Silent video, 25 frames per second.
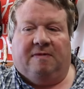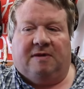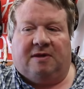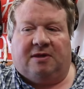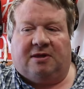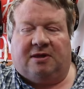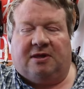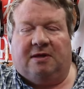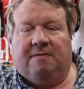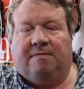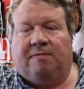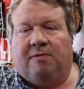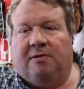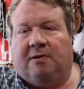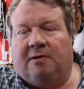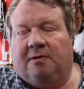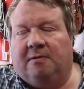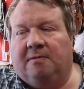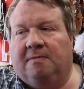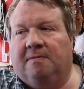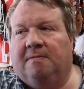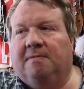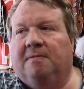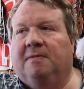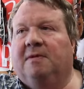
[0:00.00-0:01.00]

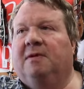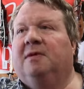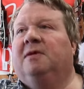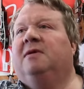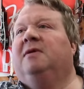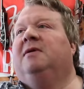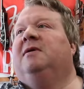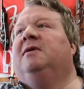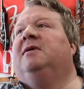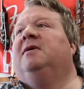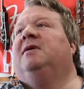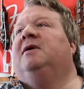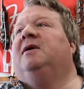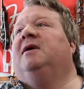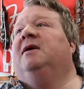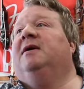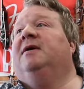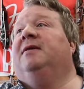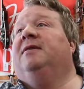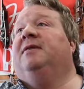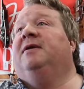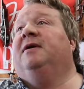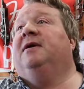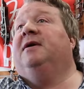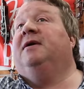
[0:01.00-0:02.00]
simpler.
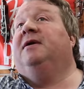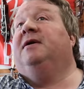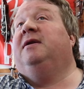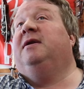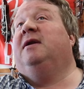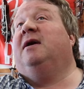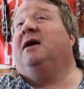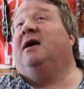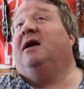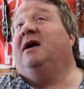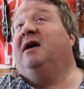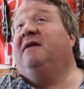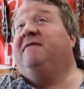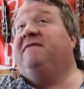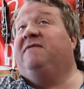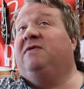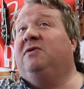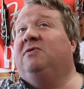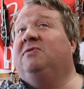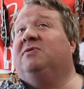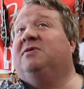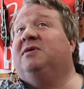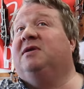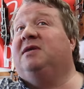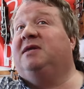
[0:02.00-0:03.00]
And then I've
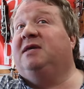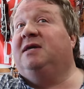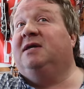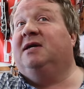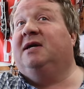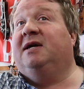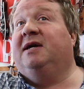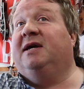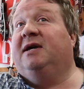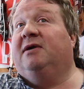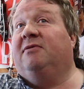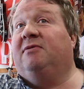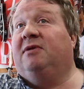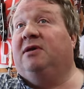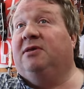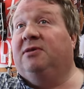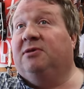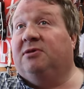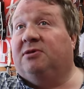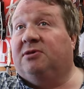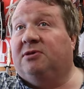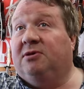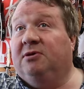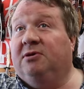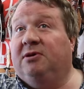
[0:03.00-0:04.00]
used the DI out in
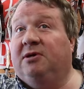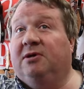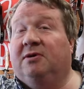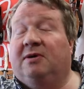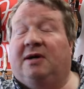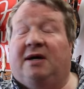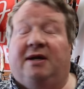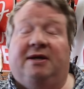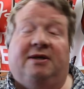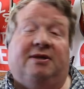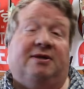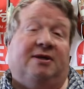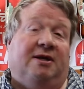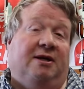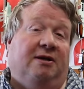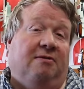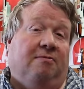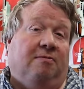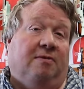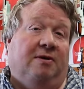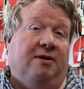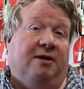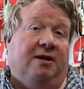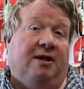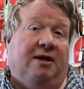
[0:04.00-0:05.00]
the studio. I decided
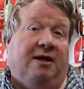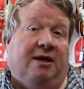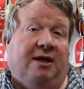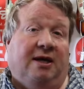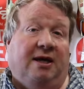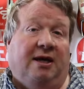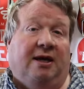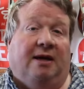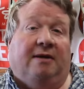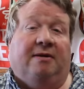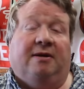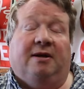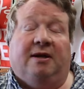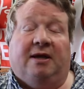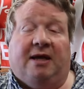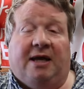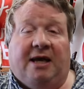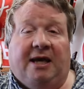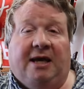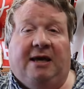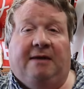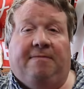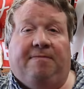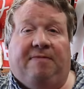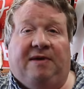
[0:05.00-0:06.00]
one day, hey, I'm going to
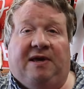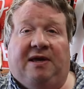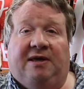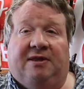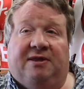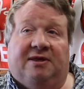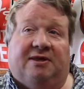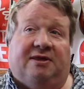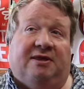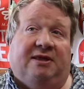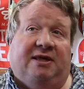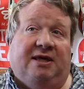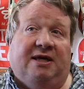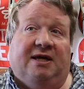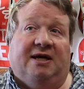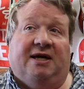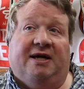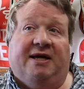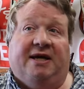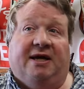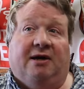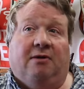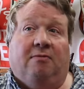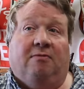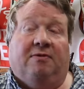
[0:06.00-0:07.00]
A/B this
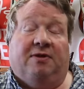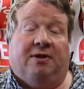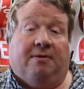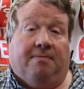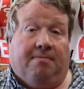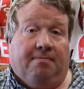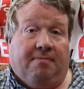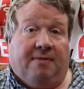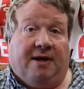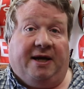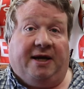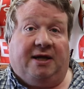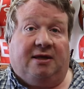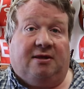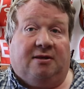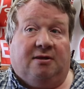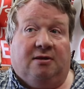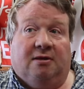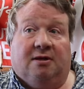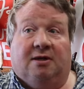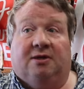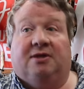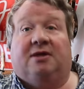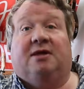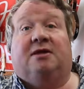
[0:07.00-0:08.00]
DI out with a mic,
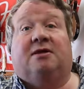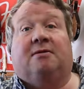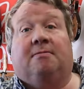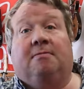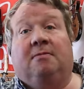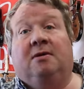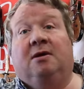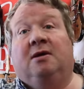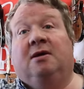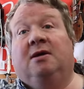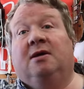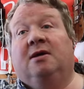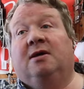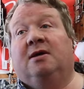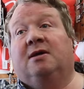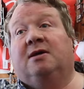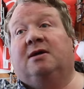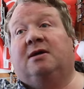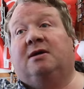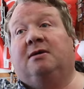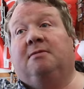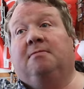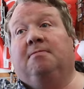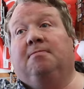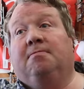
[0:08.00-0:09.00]
because there's a
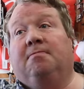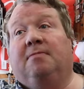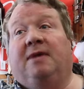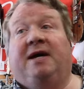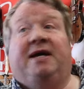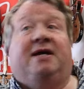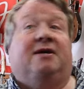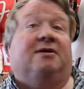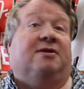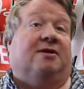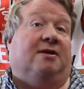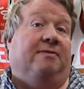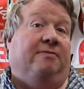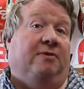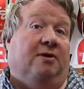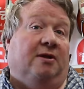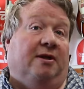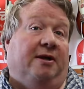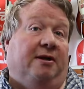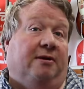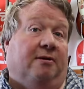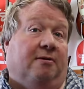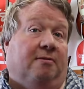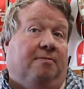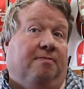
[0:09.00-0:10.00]
mic
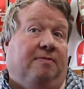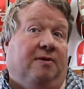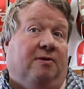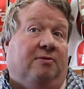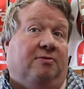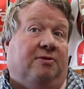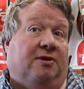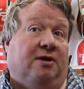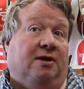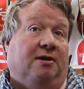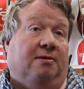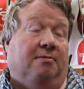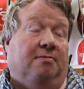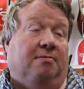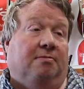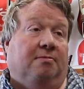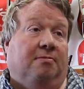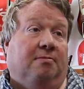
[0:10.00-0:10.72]
simulator built in.